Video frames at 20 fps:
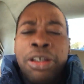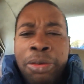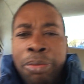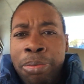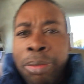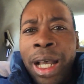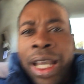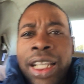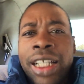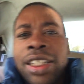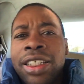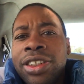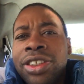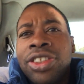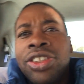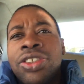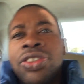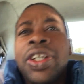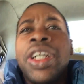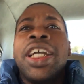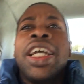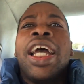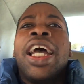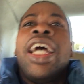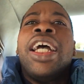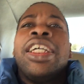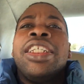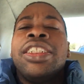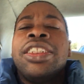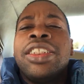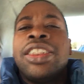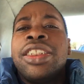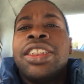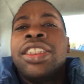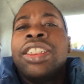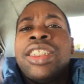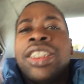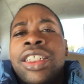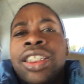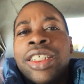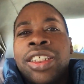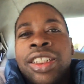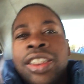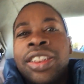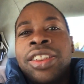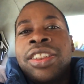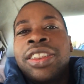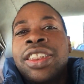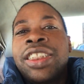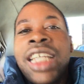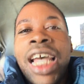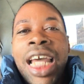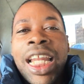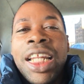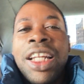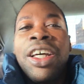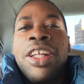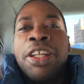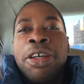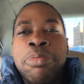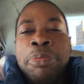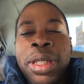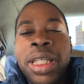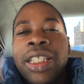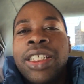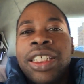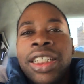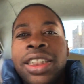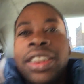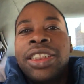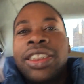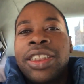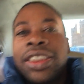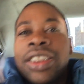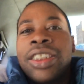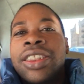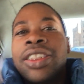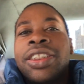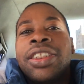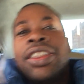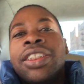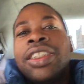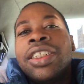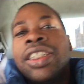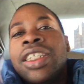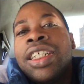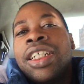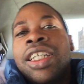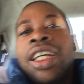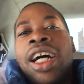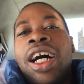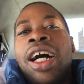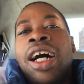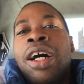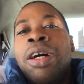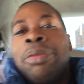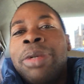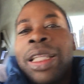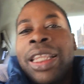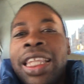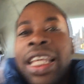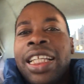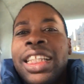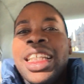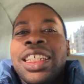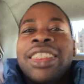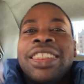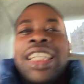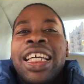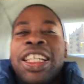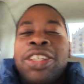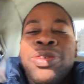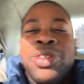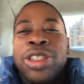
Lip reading: Michael Strahan sat in on a meeting, I think they said it